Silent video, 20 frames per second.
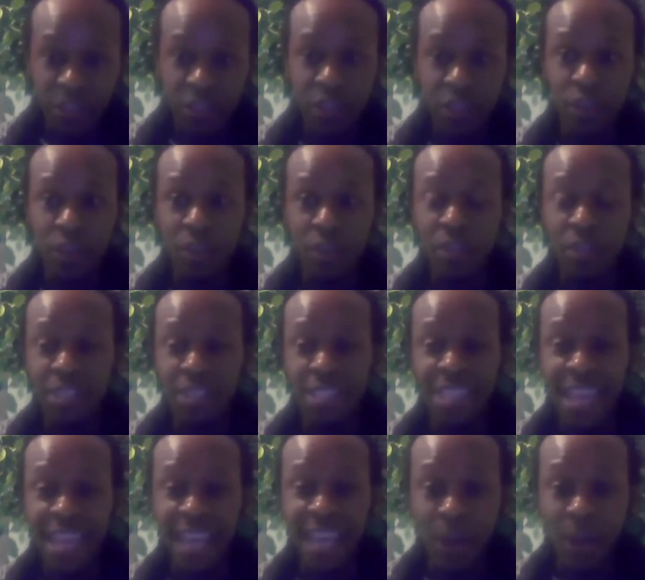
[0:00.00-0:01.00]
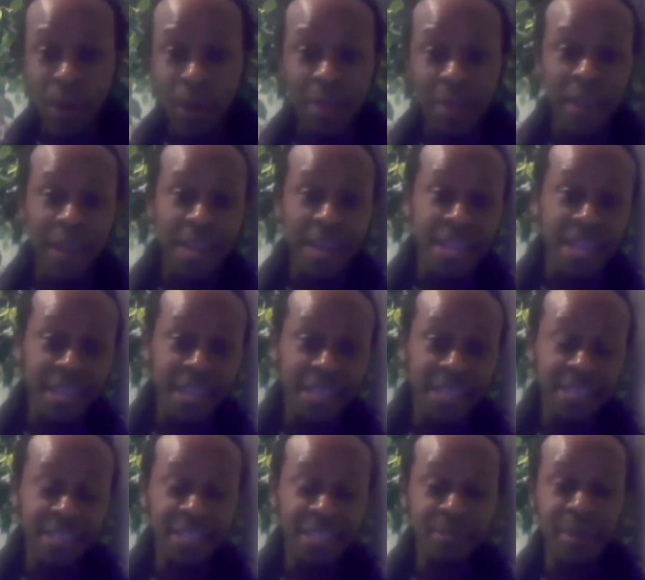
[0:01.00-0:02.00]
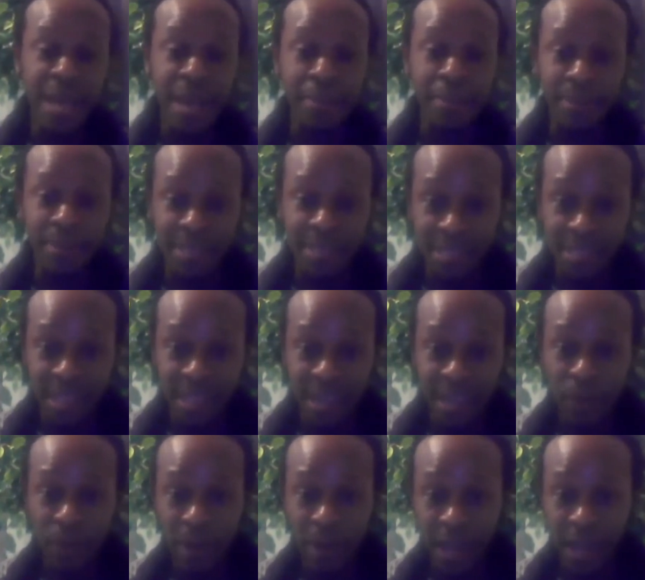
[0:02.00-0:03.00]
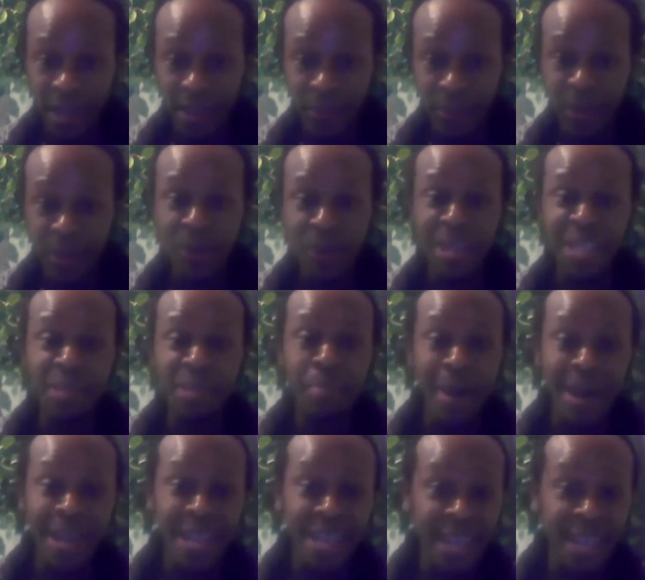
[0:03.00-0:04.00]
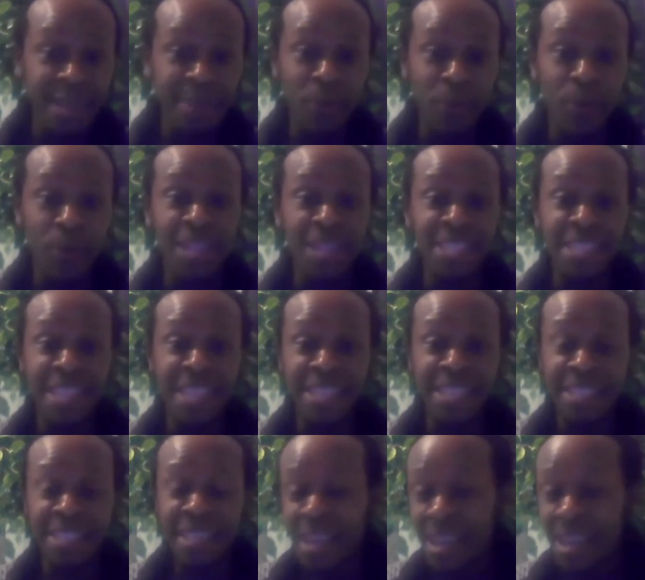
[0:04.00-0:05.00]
to take away that need to be able to say, okay, we don't need money anymore as an